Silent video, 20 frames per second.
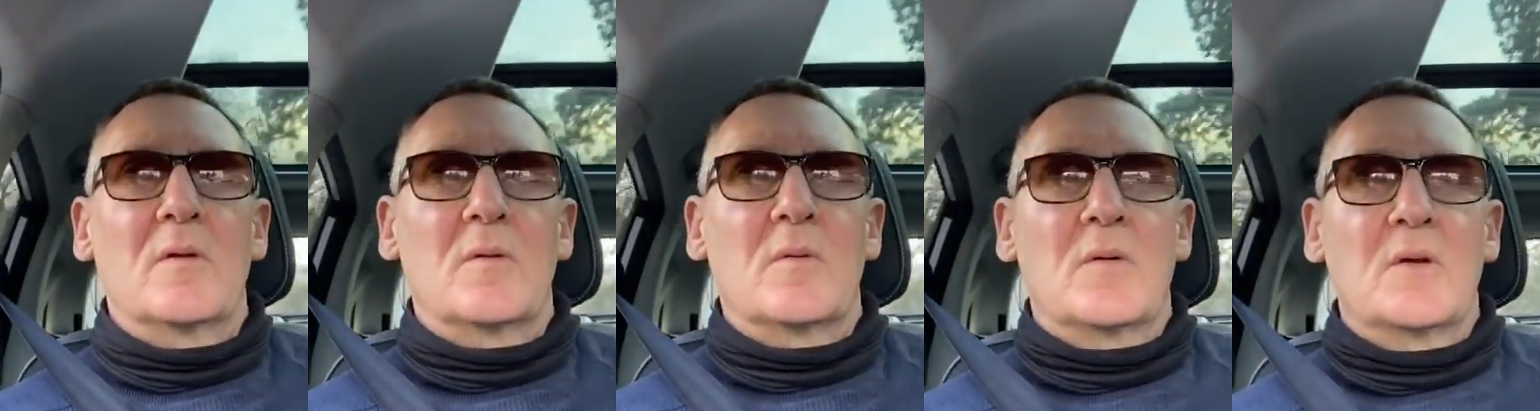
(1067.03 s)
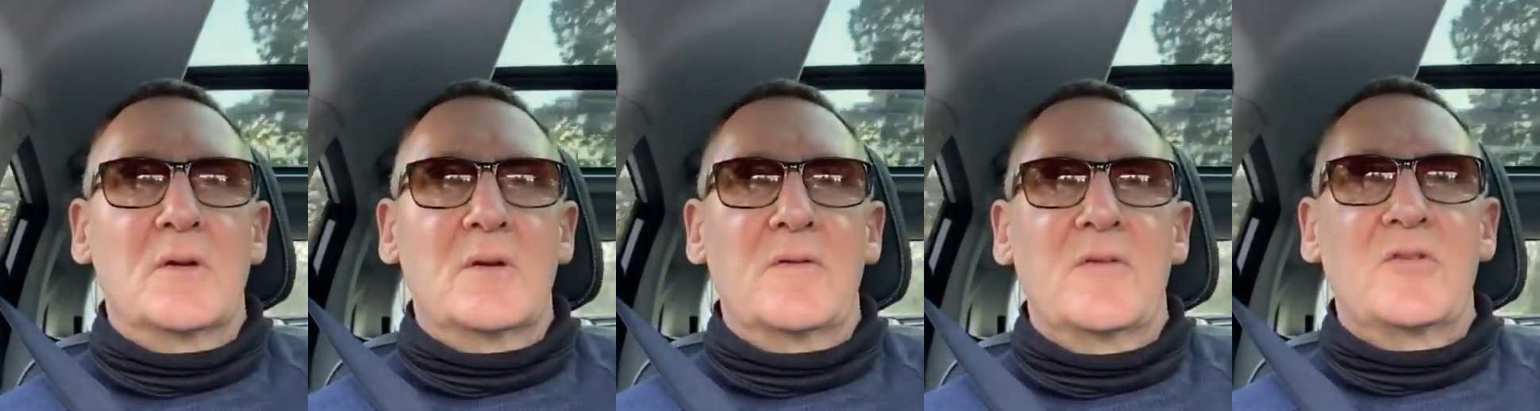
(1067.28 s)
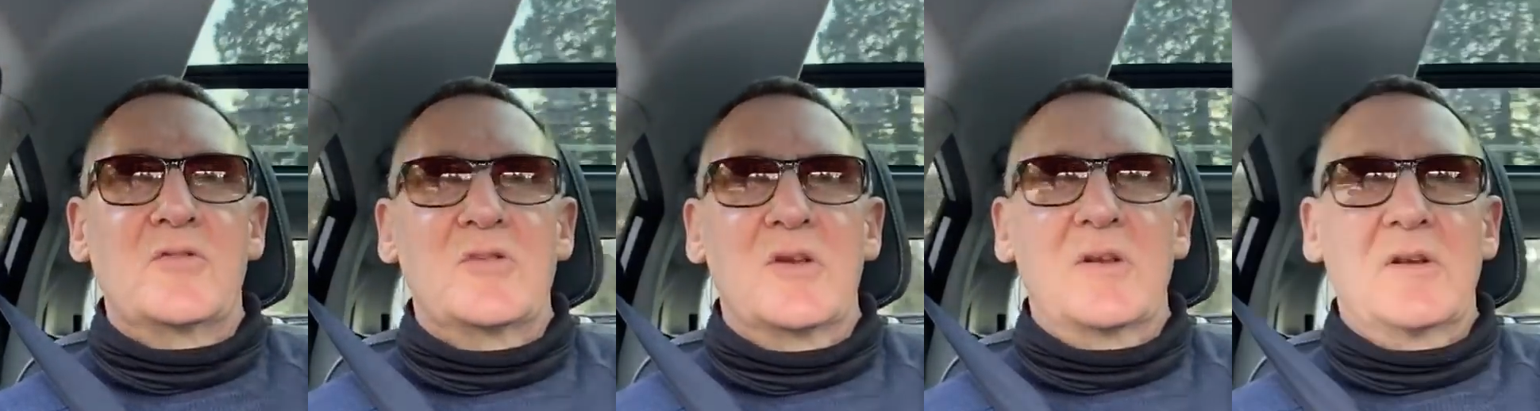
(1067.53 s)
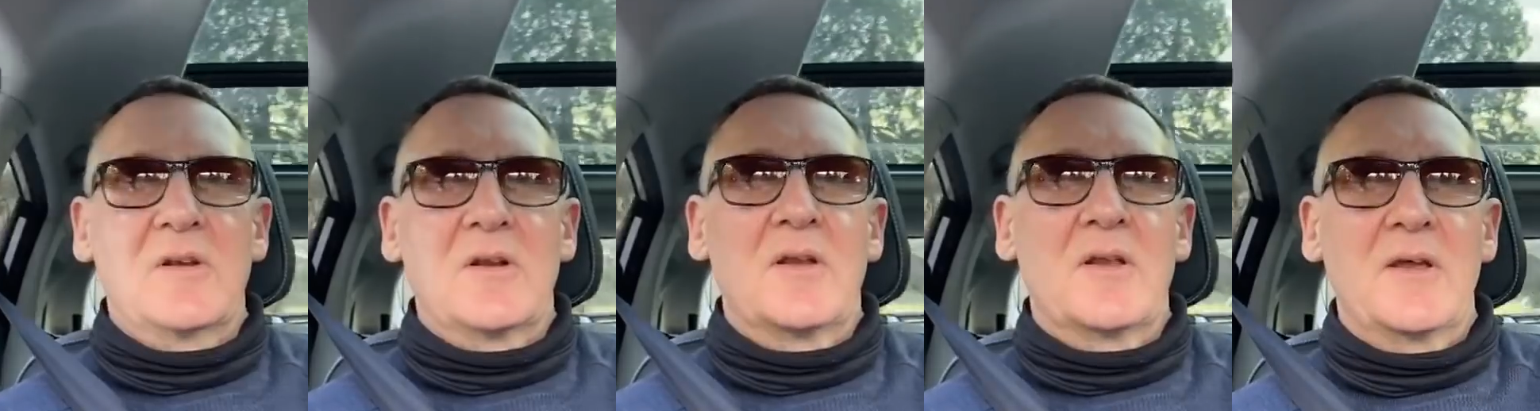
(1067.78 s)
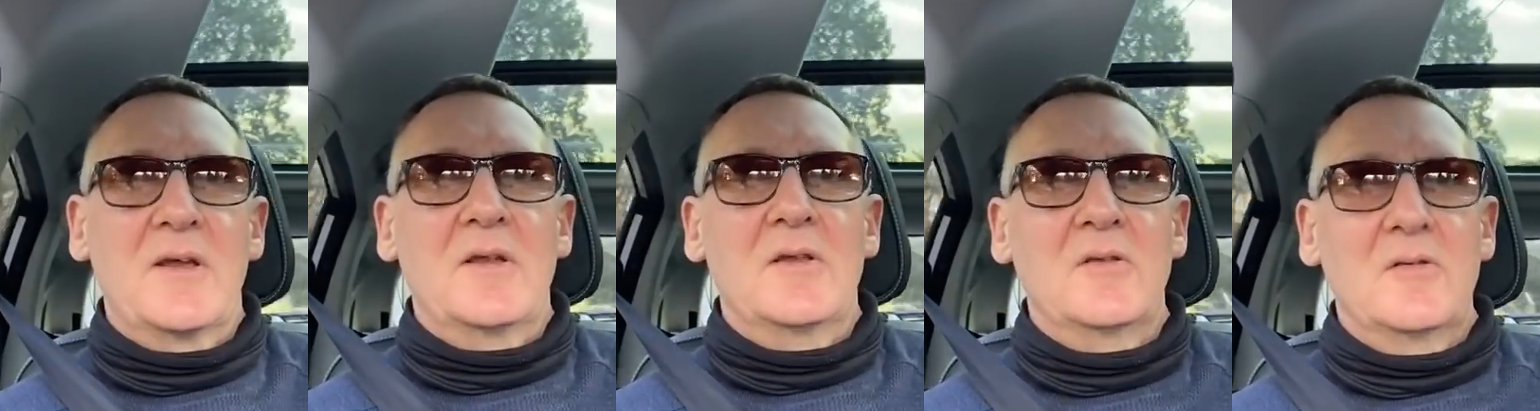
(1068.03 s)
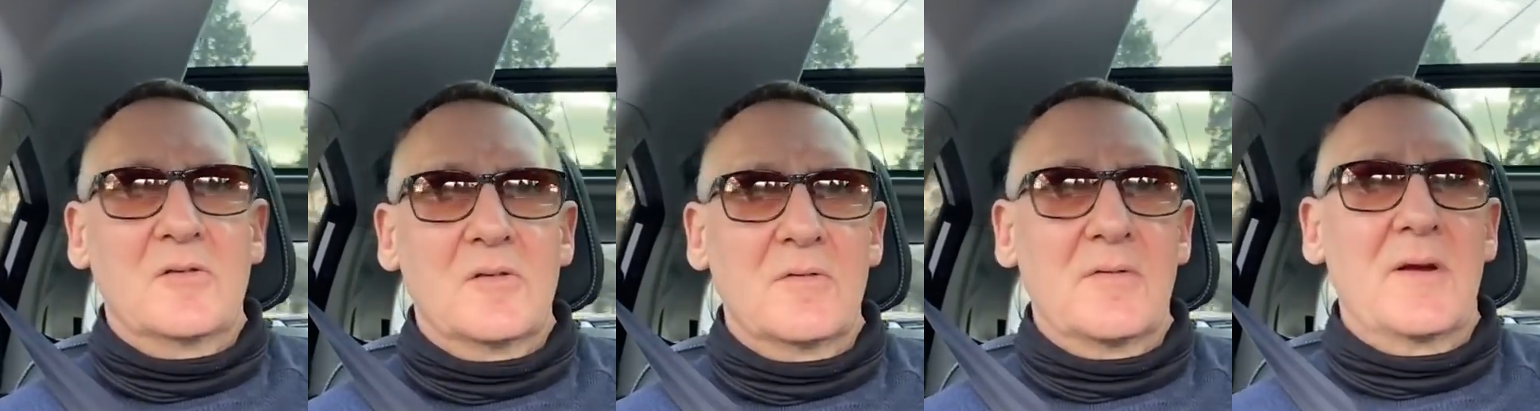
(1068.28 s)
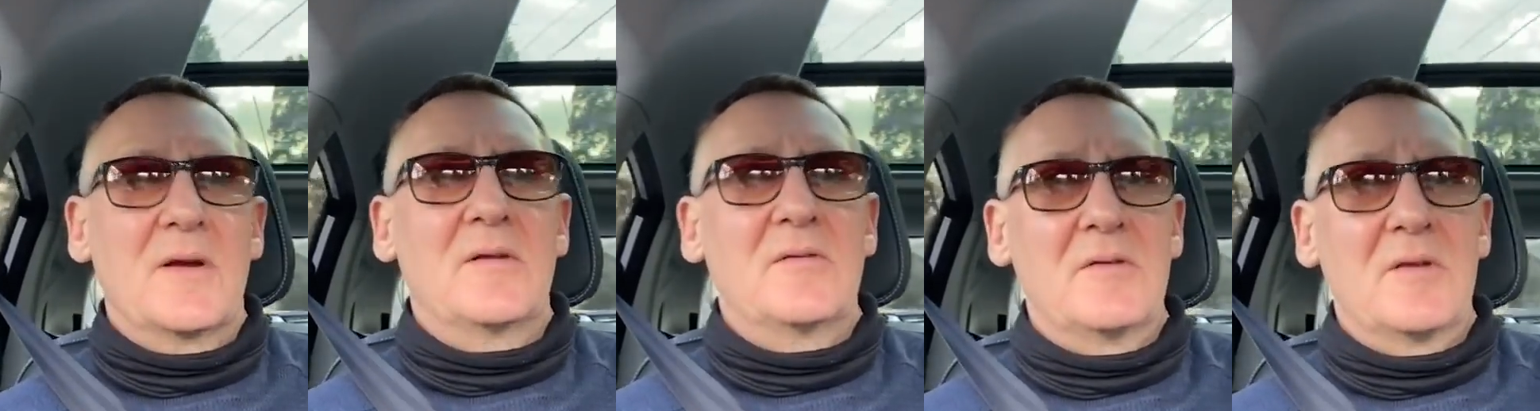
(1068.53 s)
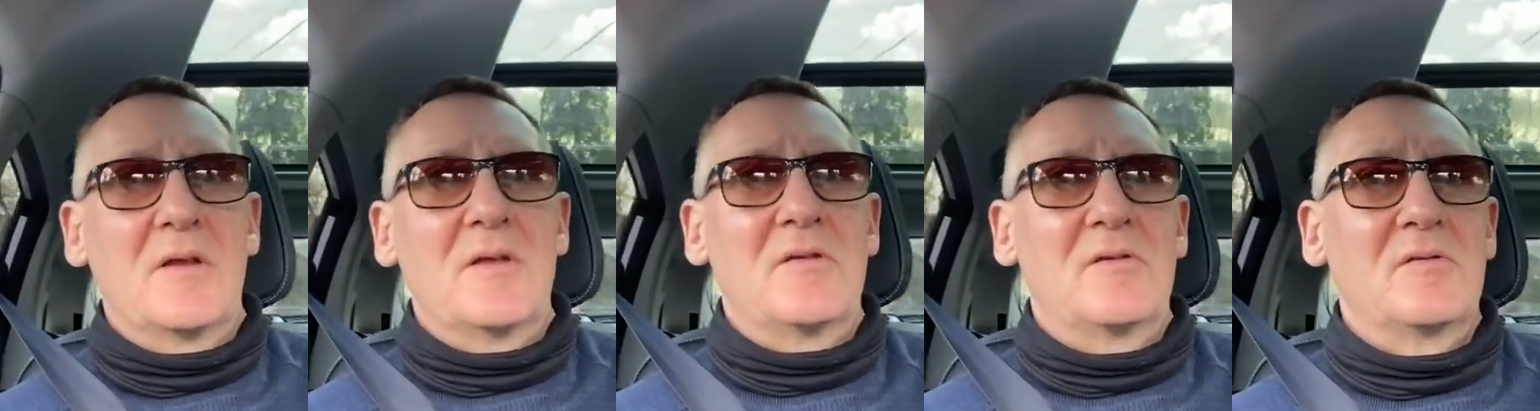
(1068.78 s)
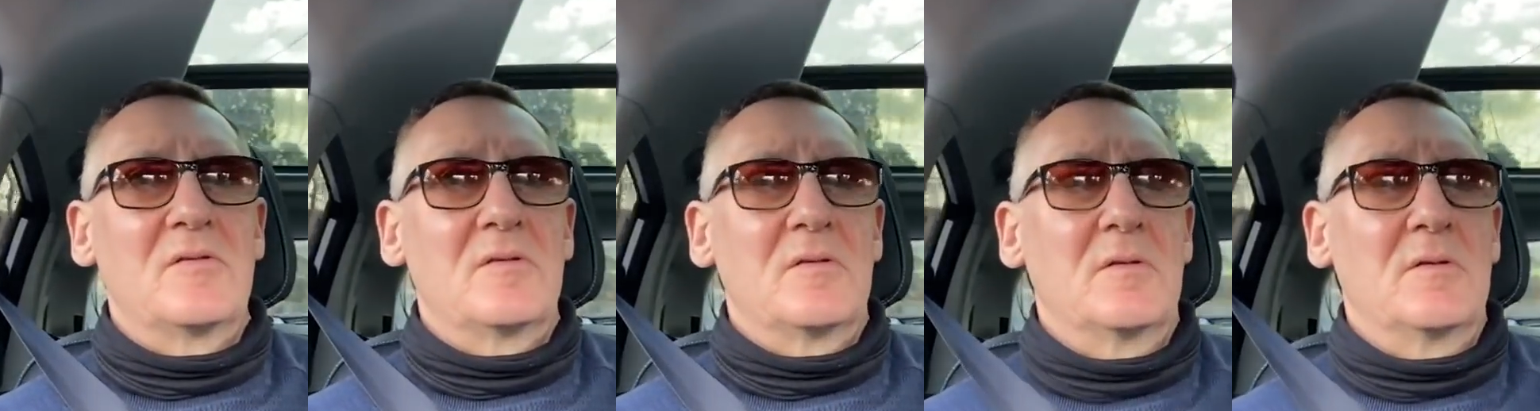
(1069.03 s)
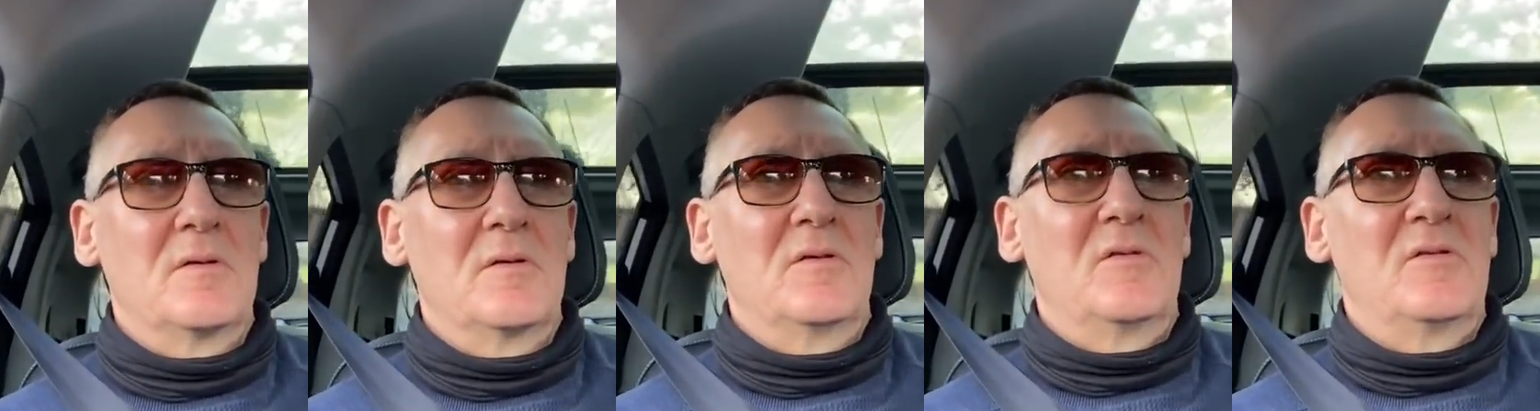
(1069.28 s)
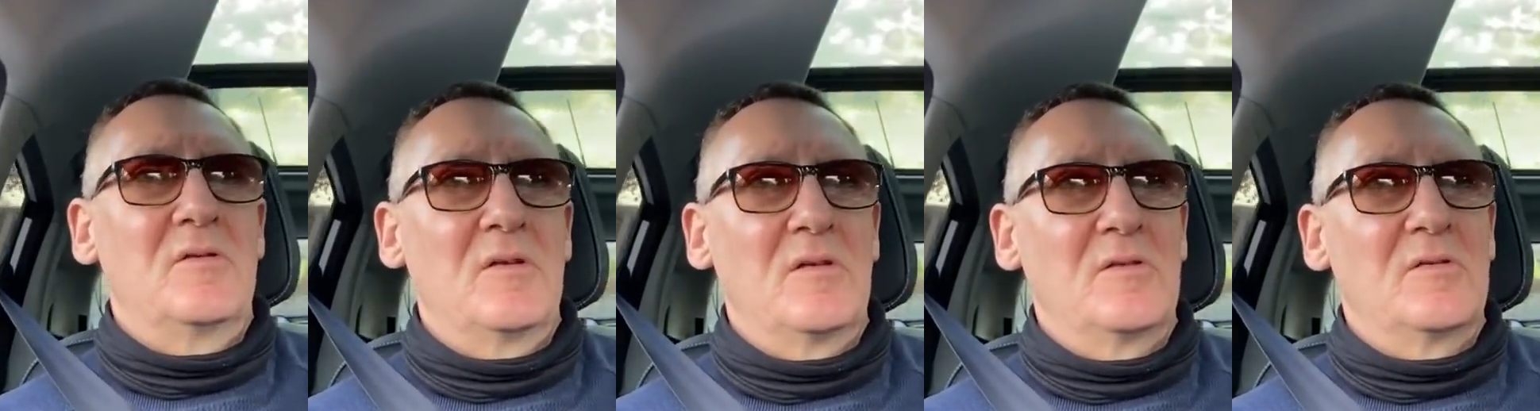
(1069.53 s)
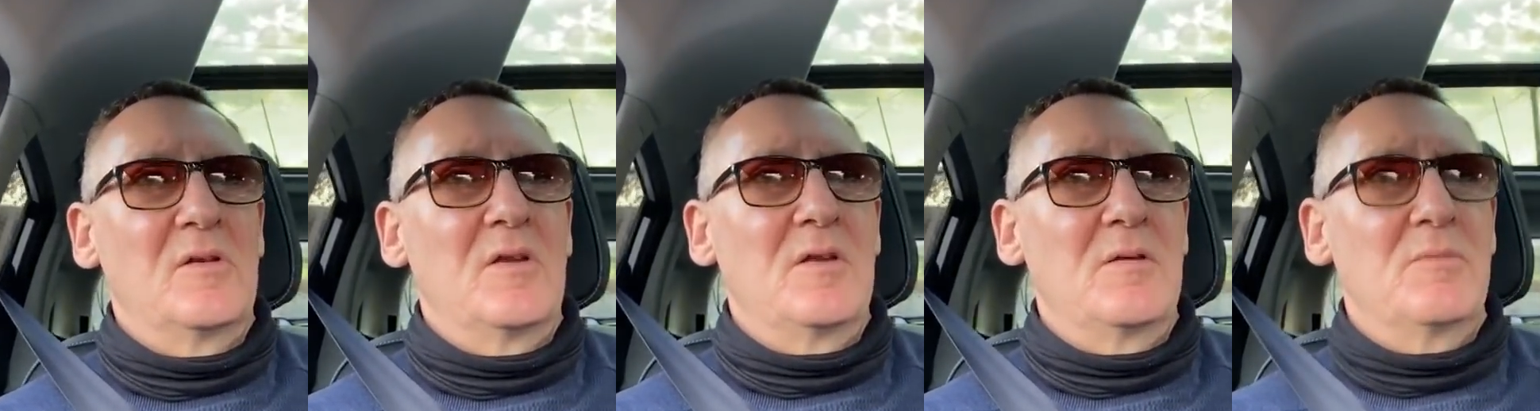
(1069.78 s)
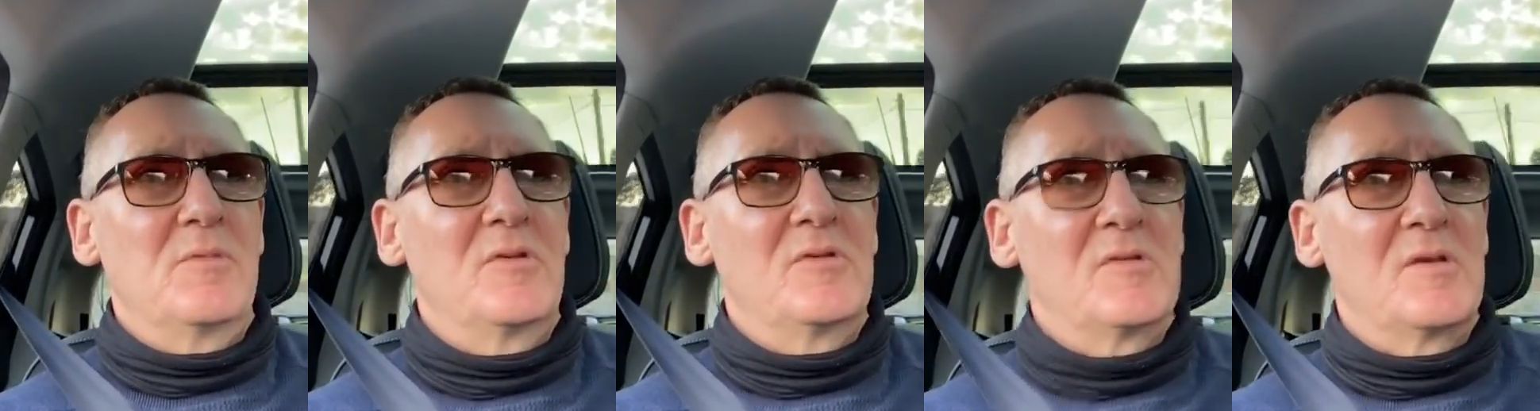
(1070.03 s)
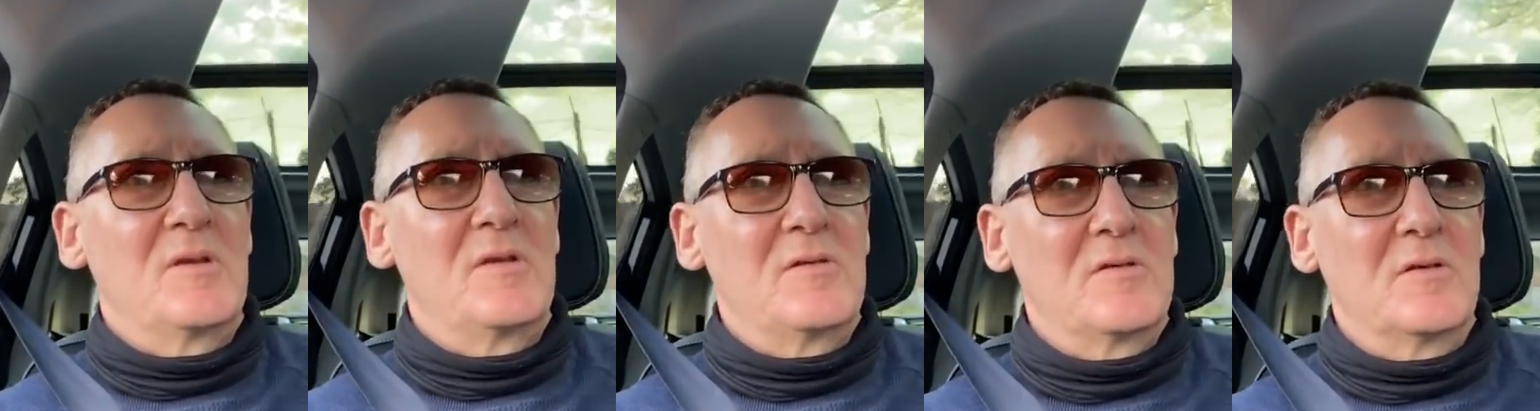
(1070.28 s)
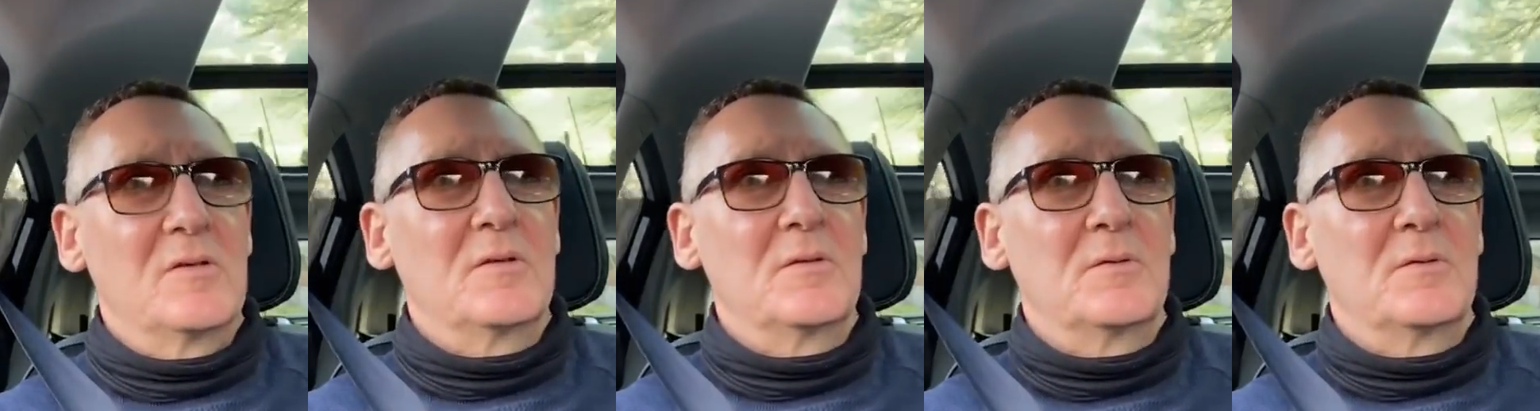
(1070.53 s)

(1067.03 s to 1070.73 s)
One of the gentler hills around us, that's 16%.